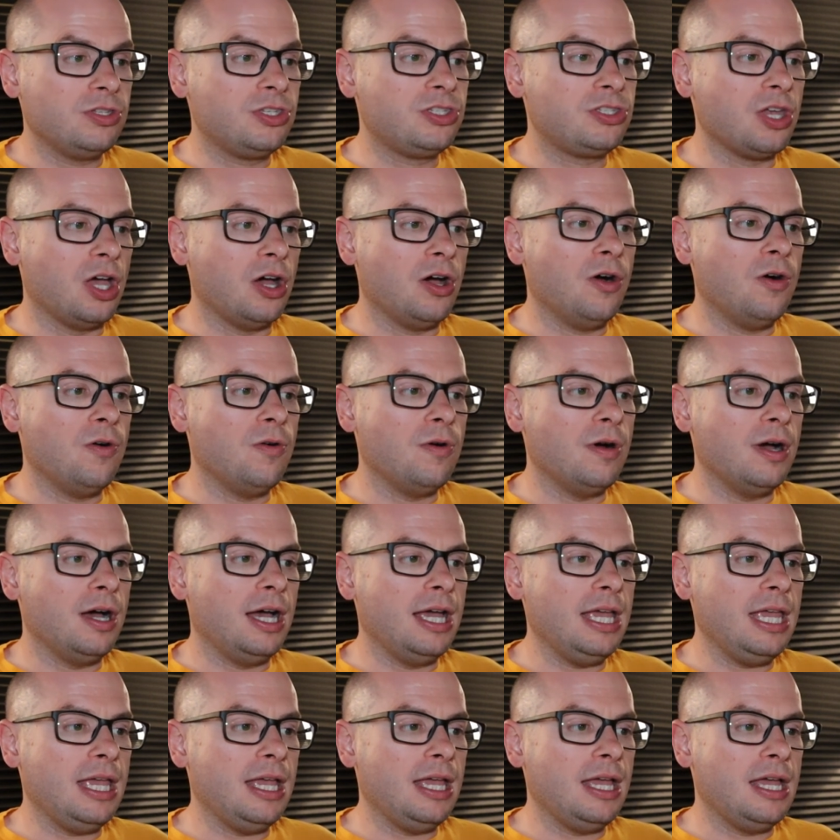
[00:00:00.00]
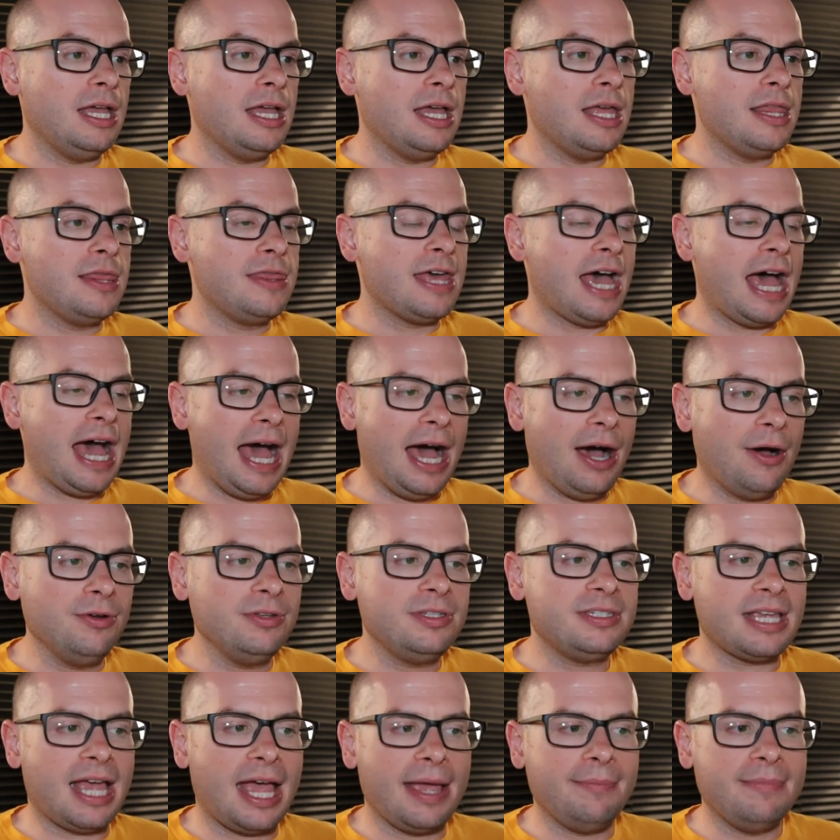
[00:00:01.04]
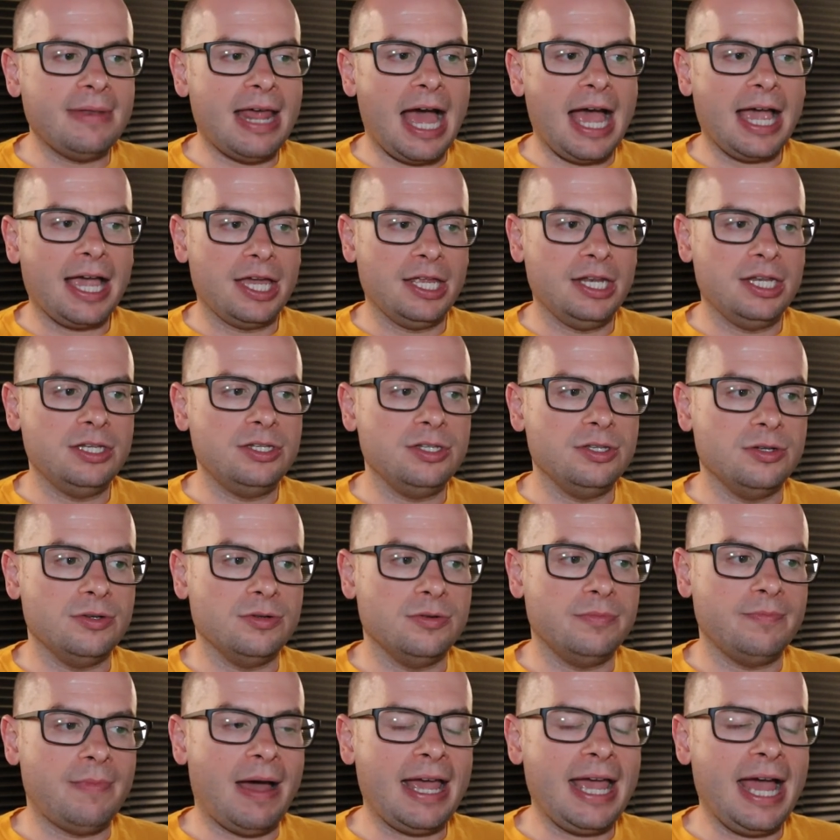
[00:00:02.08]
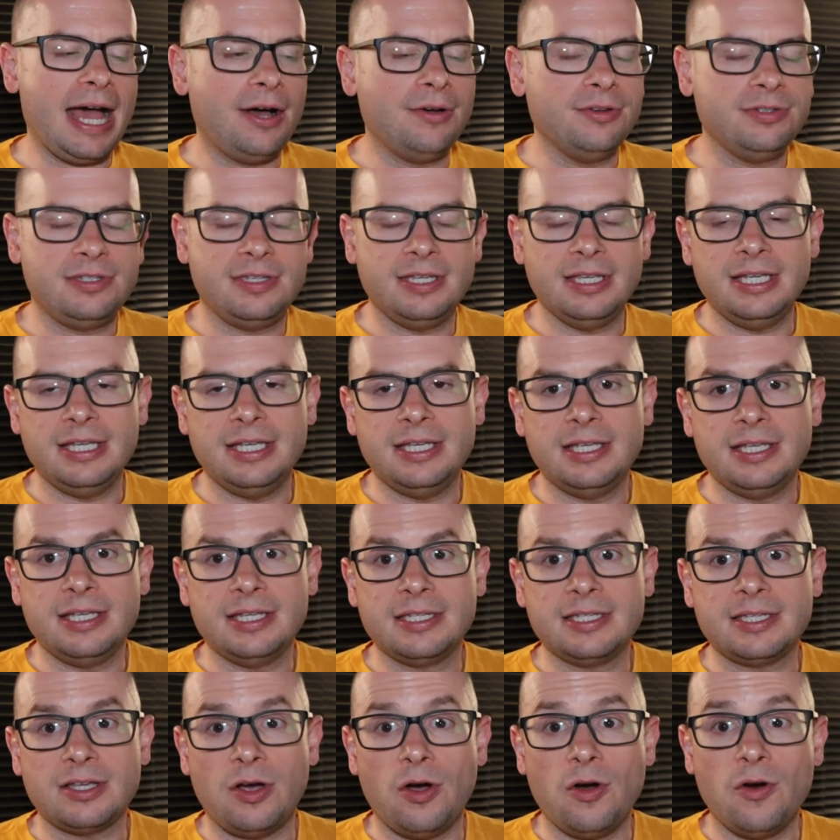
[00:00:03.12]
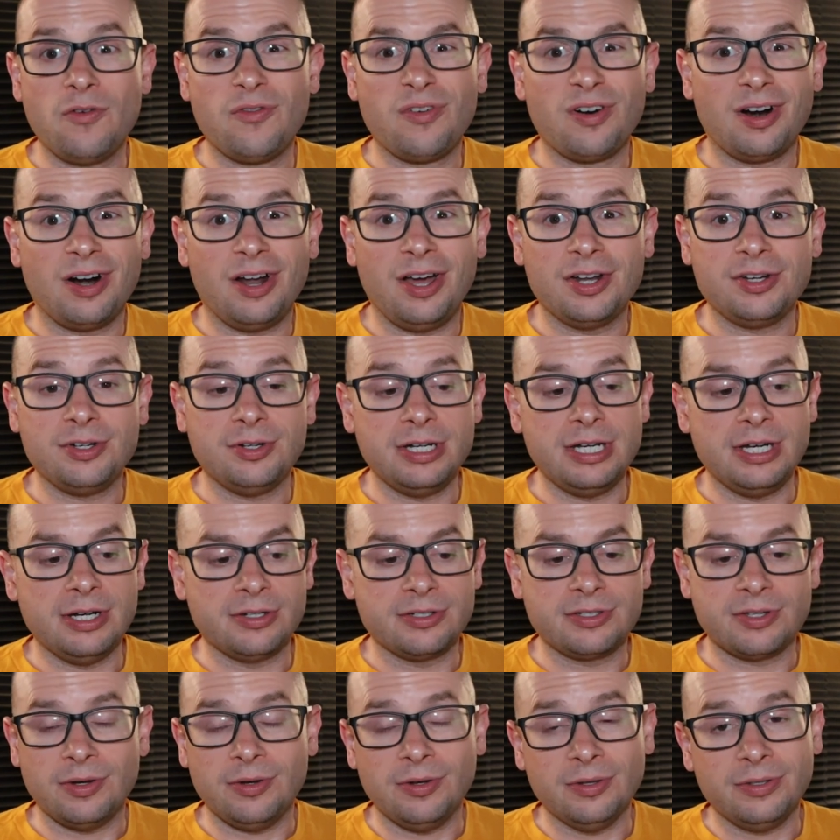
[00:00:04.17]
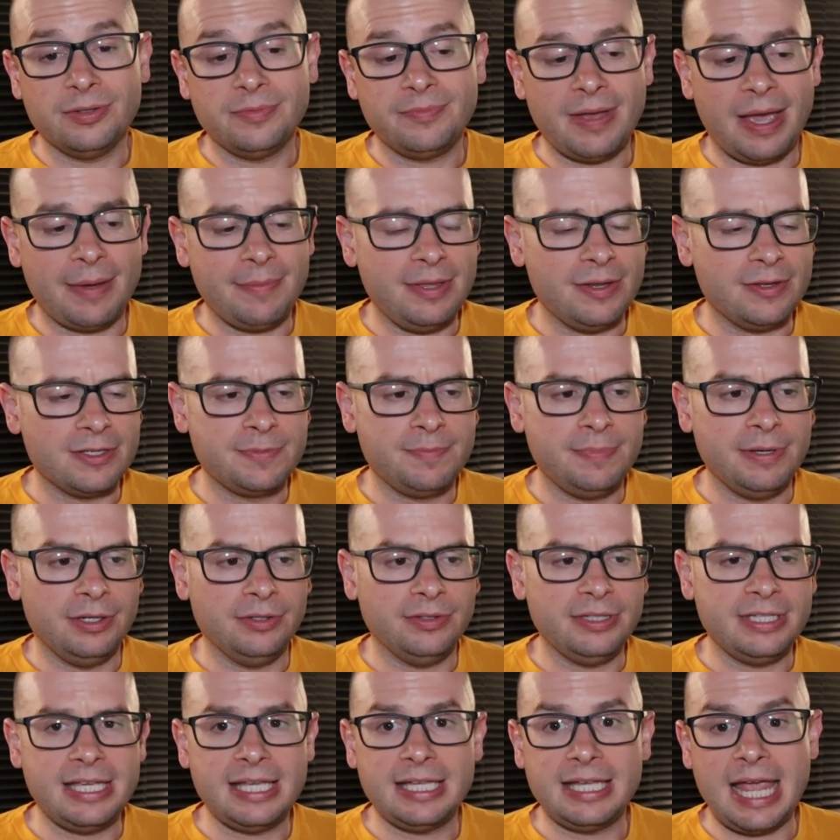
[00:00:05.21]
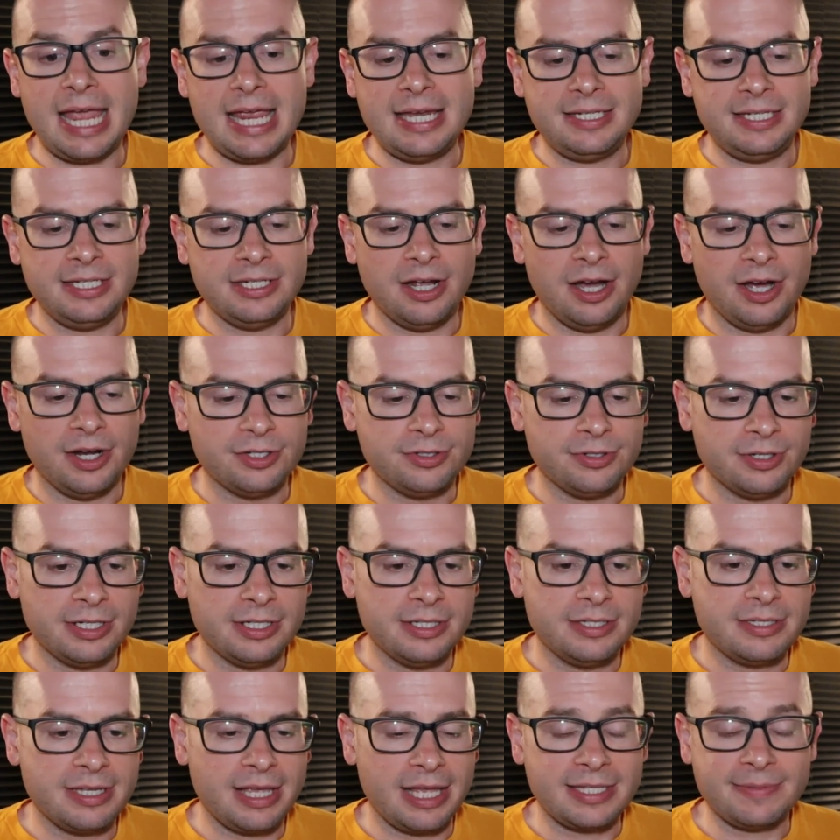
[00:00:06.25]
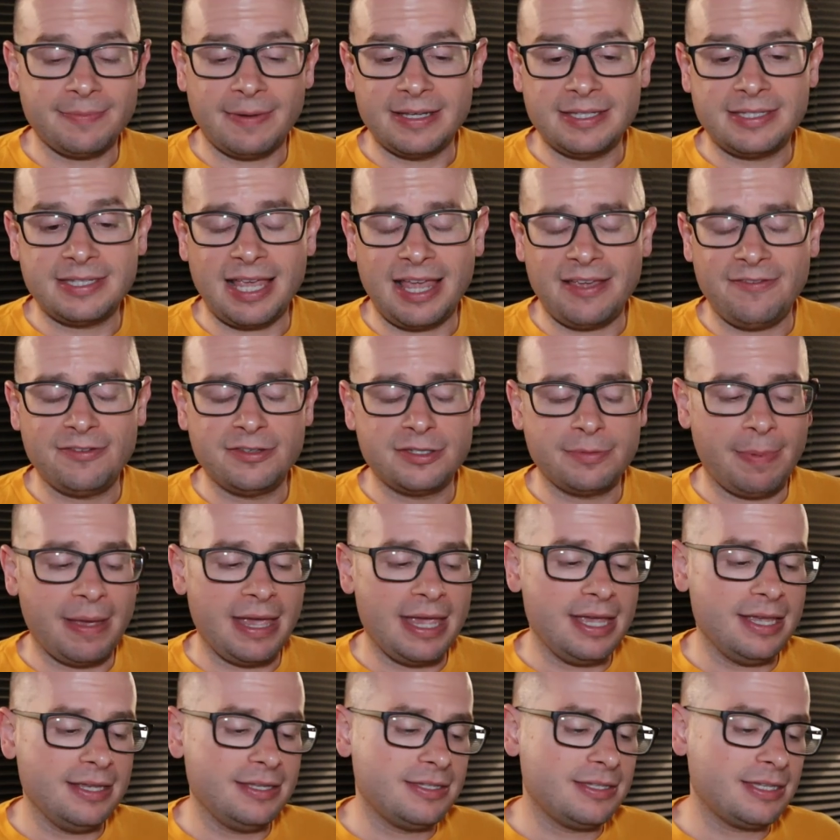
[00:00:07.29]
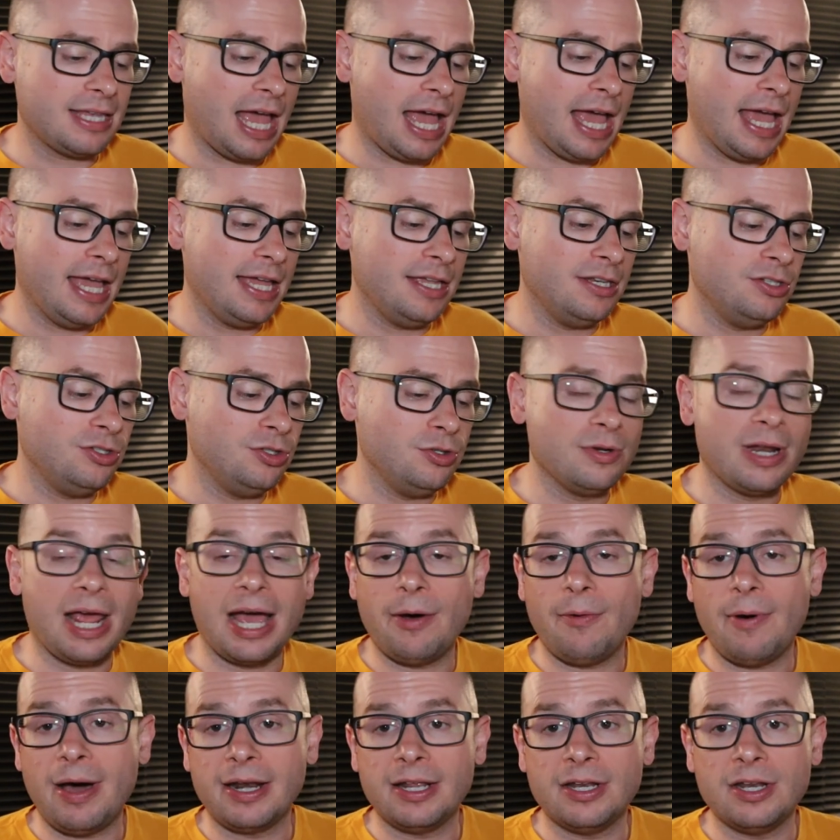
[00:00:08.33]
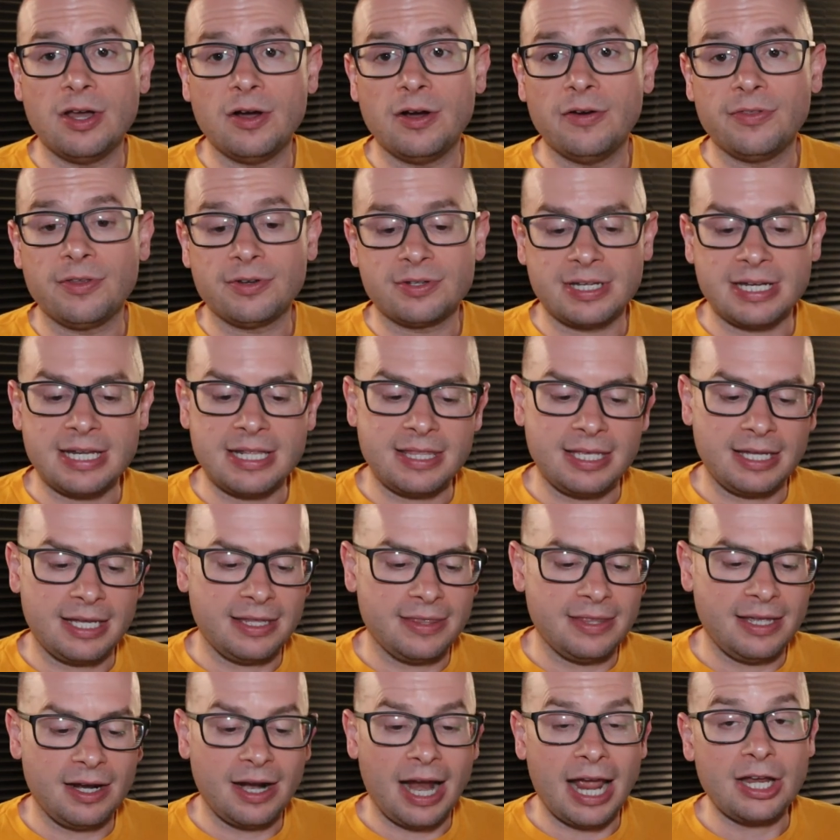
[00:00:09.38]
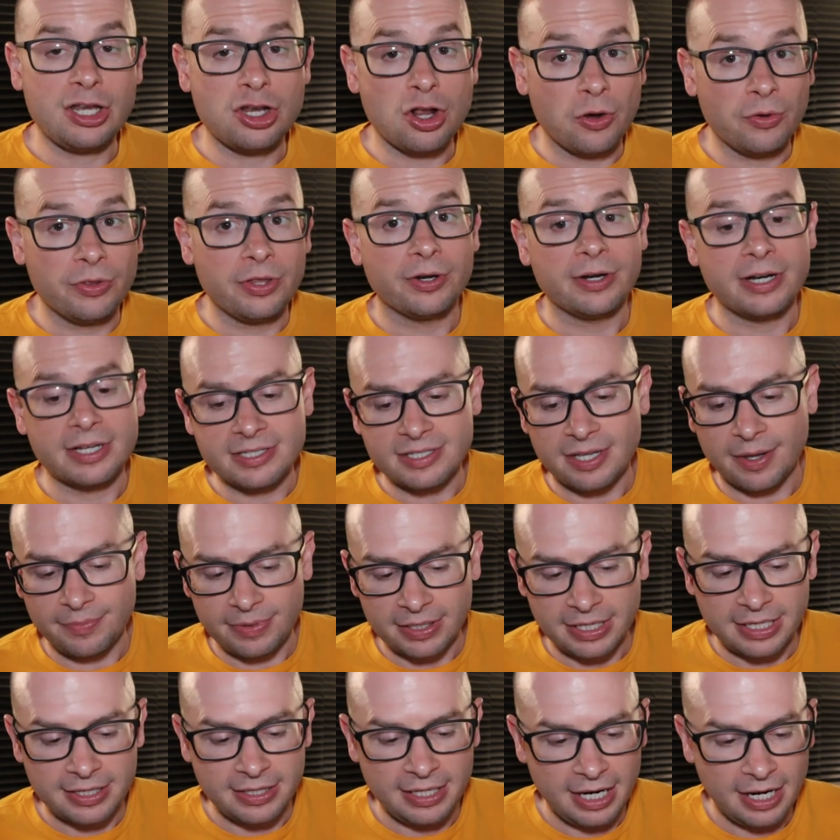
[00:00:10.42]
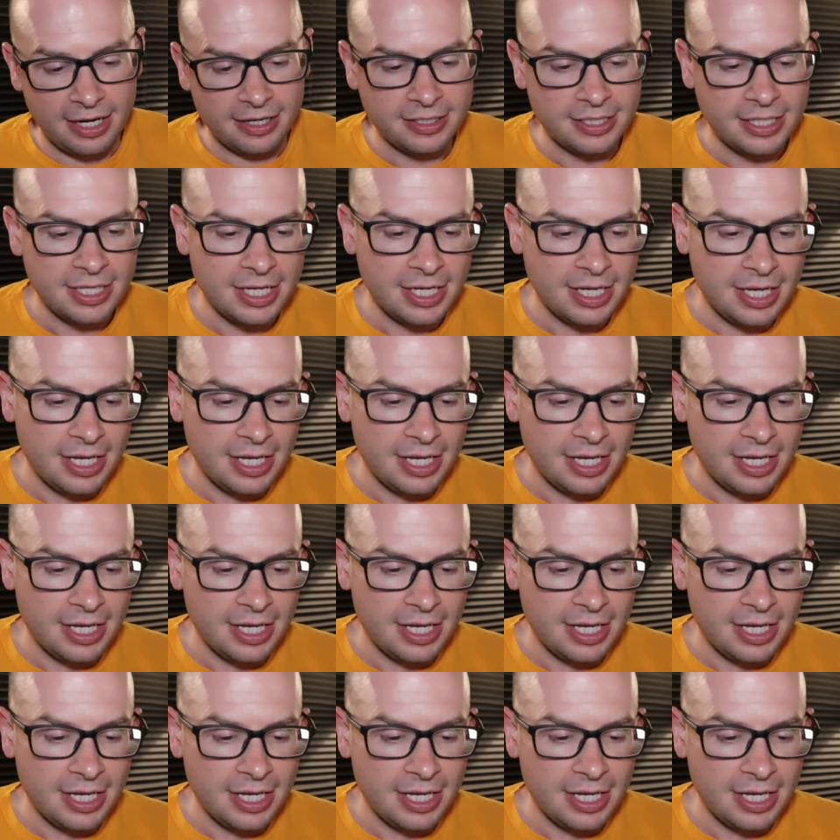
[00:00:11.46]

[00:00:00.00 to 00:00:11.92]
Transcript: So the house I'm not going to do. My house is over 100 years old. I mean, it was built in the 1800s. That's my safe space. I do not want to know if there's anything in there. I know there is something in there.